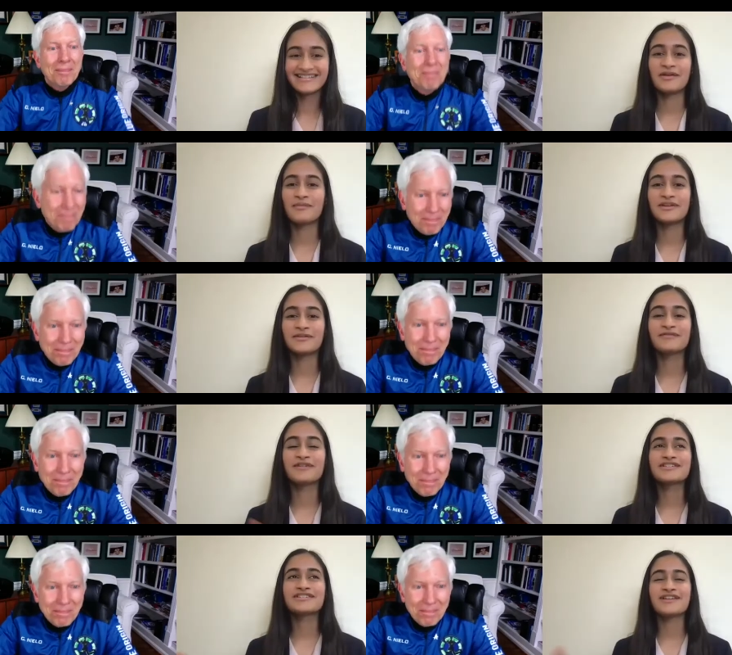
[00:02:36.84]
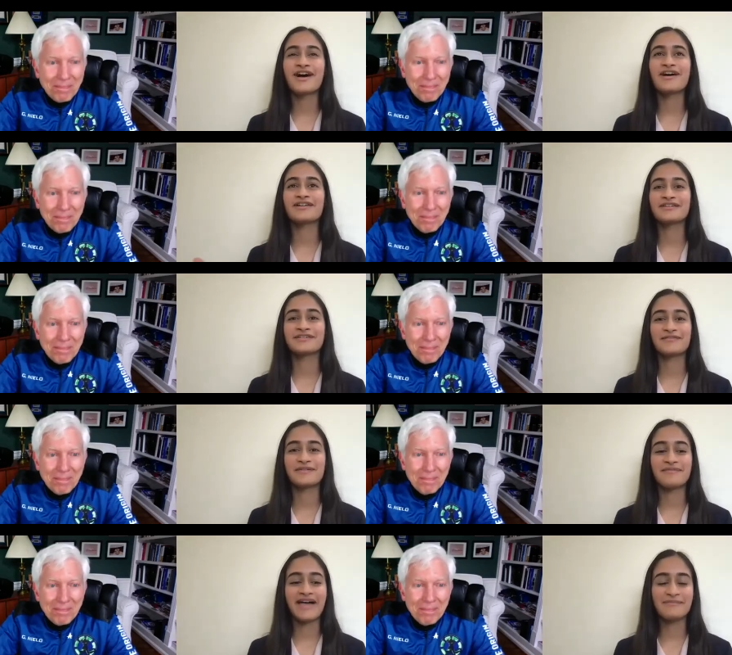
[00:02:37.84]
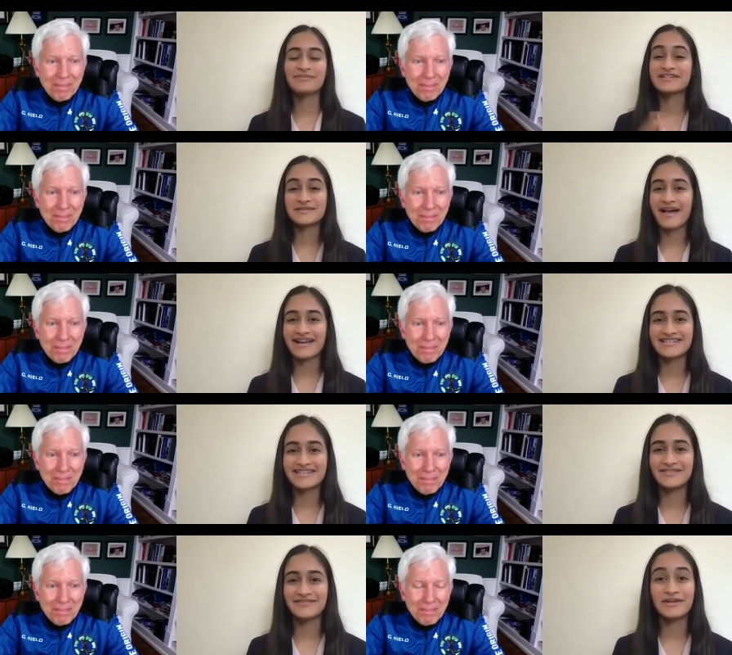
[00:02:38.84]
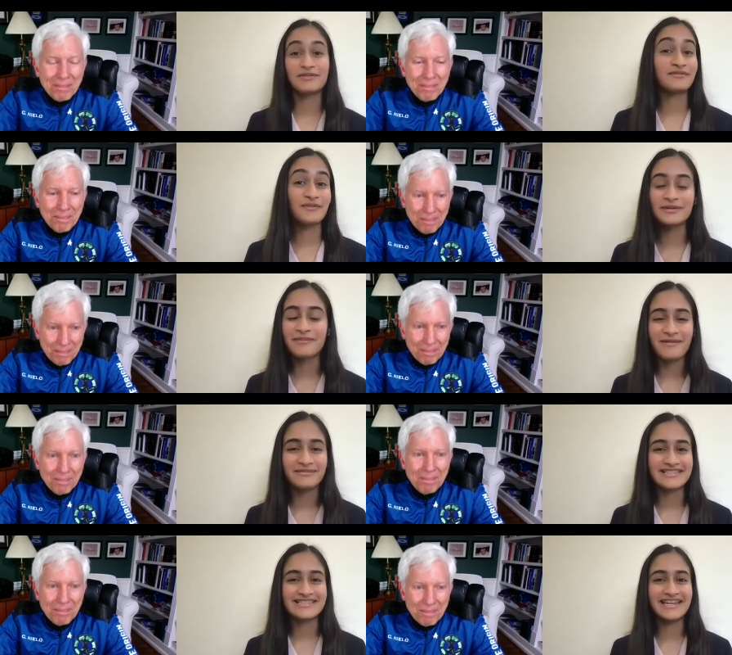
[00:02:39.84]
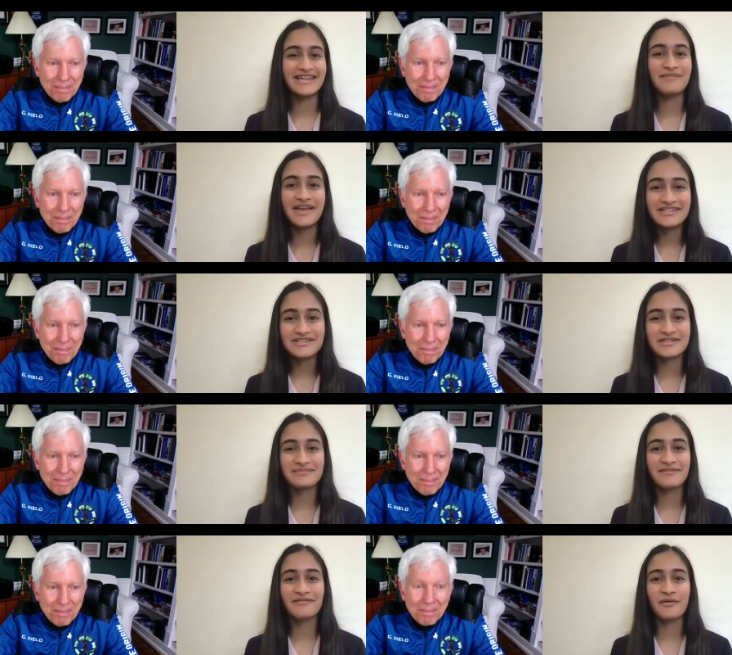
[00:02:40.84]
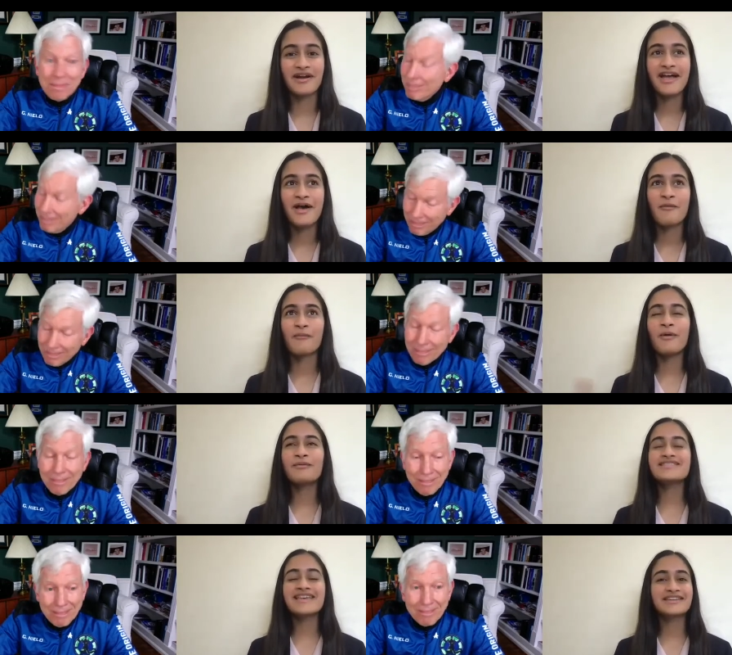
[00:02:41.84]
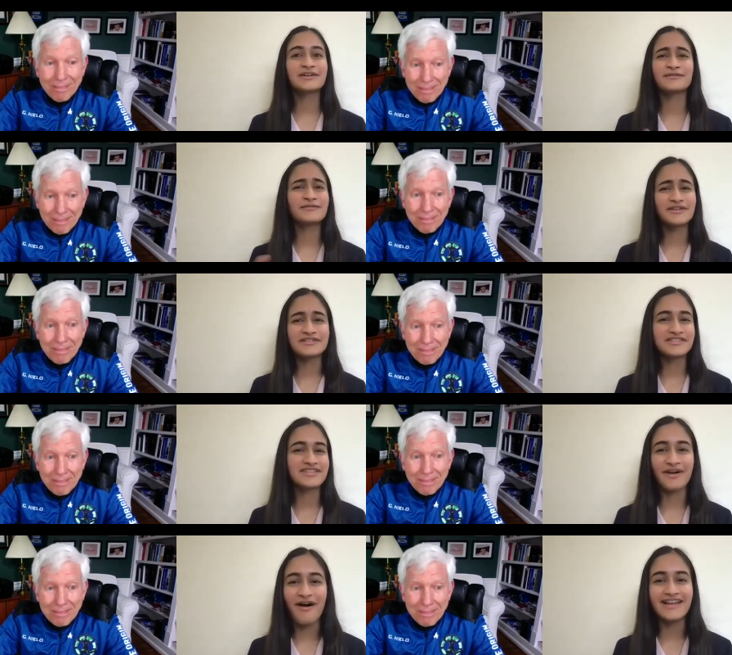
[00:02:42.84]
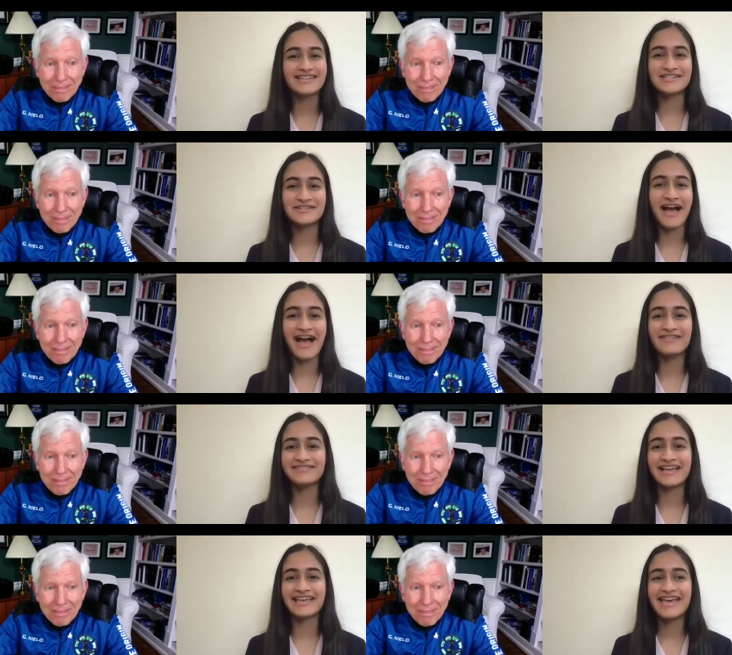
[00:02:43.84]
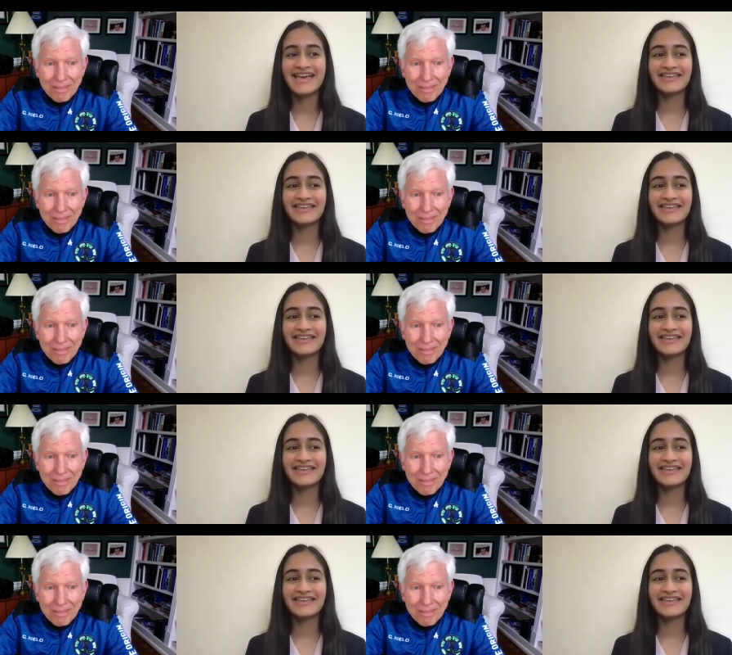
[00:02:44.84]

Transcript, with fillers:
Speaker 1: you know when you first saw earth from that perspective you know you've only probably seen it in pictures before what was like your first thought did you have like